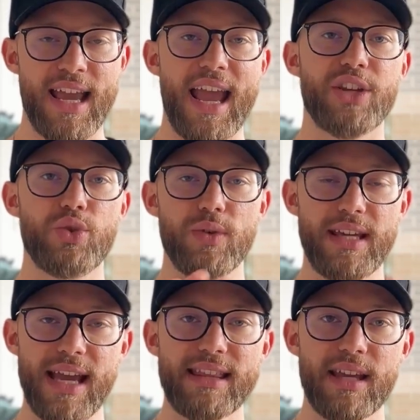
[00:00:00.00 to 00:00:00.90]
and you
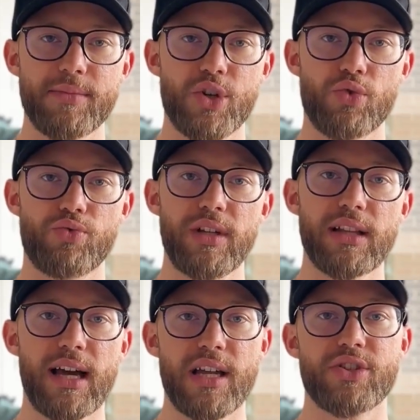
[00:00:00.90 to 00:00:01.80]
get them to
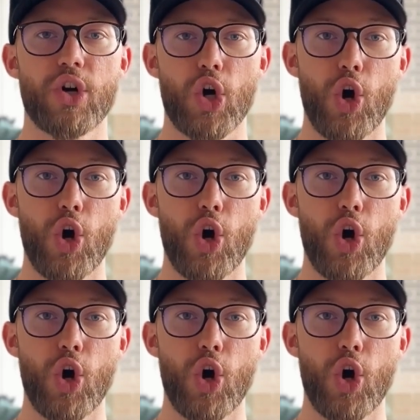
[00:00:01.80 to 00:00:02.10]
realize their